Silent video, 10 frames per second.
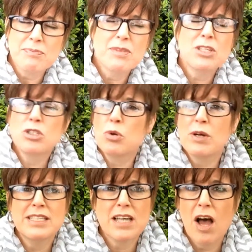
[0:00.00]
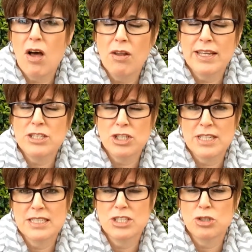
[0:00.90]
The story is all in
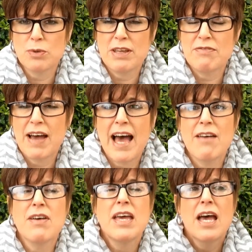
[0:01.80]
Genesis 25.